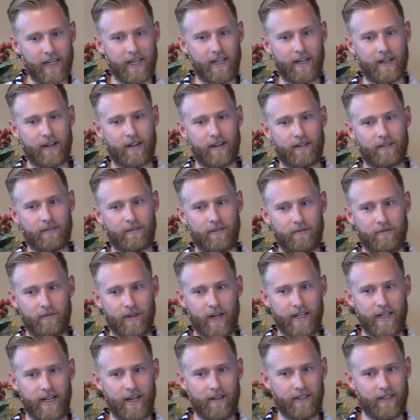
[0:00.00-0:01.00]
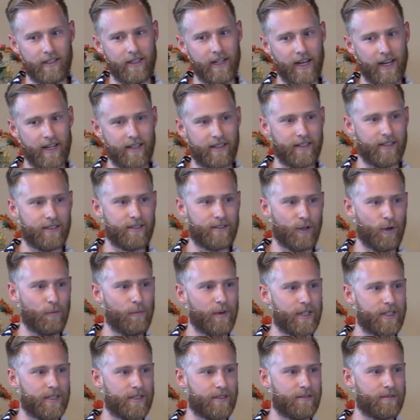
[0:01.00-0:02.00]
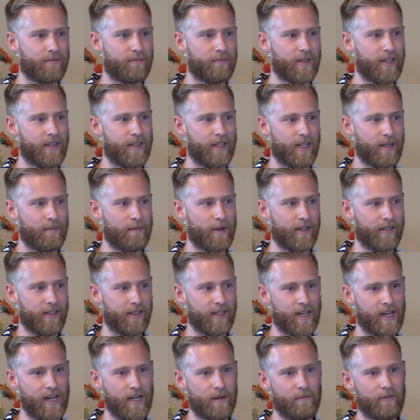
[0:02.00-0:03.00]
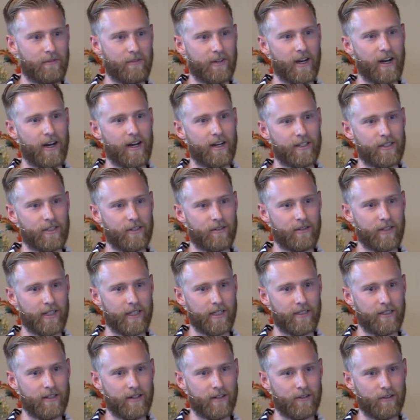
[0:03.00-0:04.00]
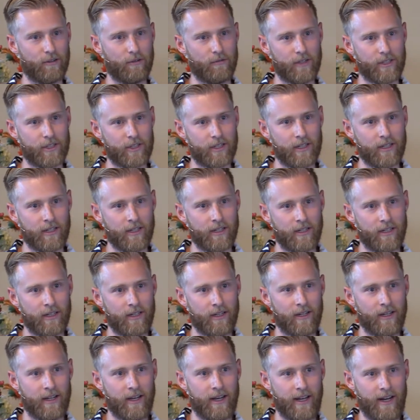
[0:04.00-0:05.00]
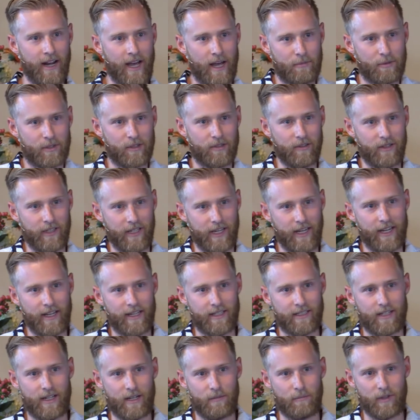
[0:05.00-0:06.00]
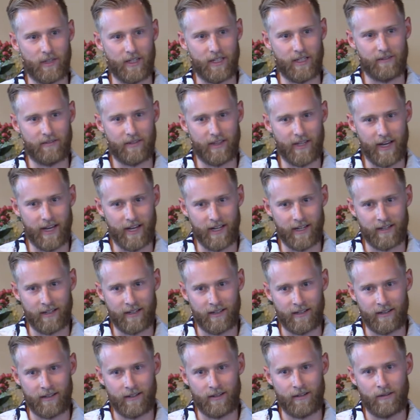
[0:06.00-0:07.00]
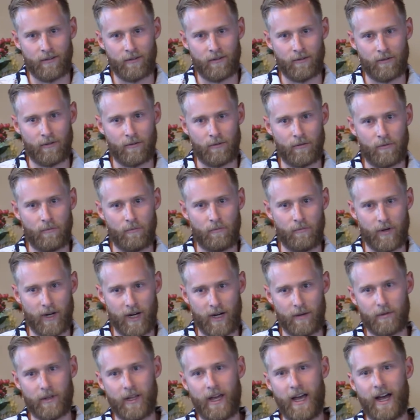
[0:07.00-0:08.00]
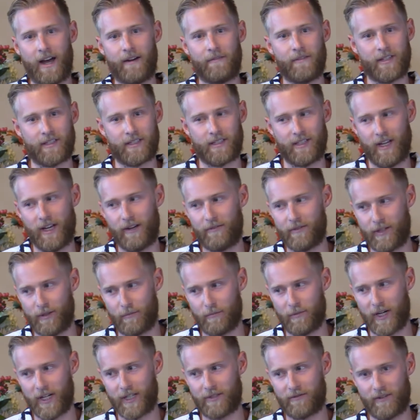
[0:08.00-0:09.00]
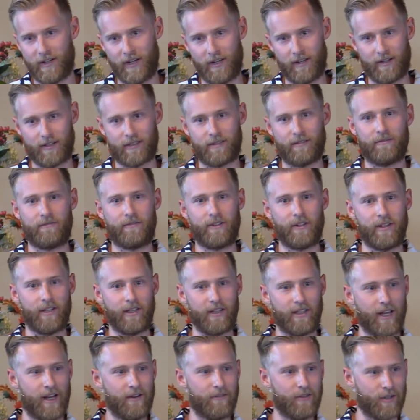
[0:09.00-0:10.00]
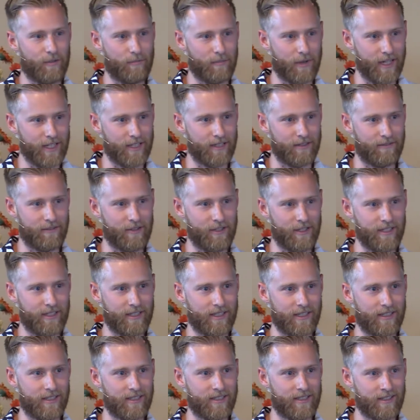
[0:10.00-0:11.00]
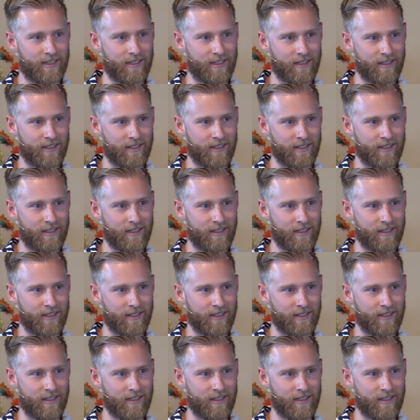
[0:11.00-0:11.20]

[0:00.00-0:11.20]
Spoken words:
here and right now today. I think so much we think about the kingdom of God as only eternal, which it absolutely is. And I believe that we're able to have this love and embrace for others and feel that love and embrace of Jesus